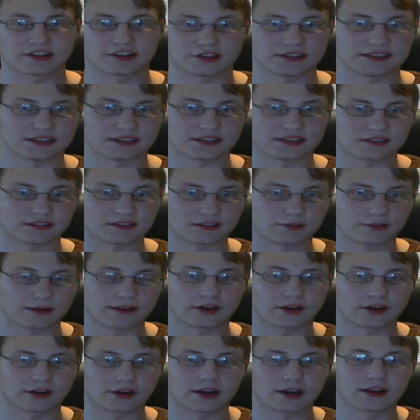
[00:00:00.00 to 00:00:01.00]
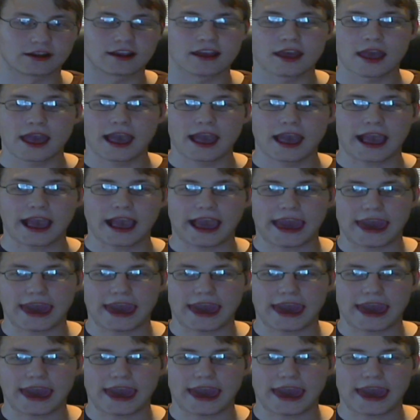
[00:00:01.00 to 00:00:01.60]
is essentially sent to the graveyard.